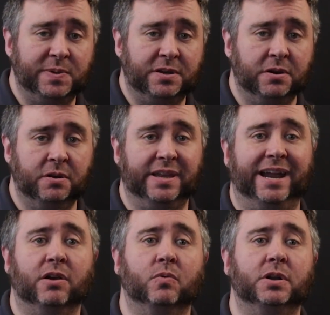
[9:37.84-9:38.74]
speaker,
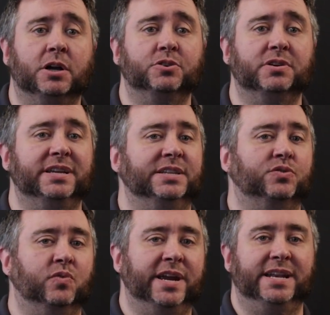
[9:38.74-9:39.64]
the Era 100 is
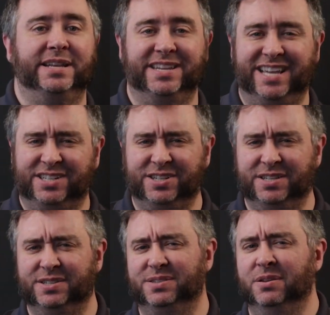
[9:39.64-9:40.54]
great in
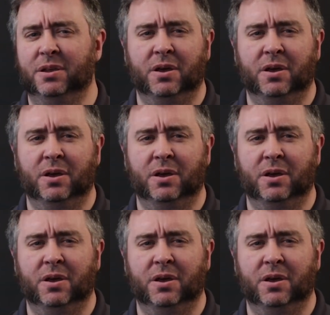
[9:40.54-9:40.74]
kitchens,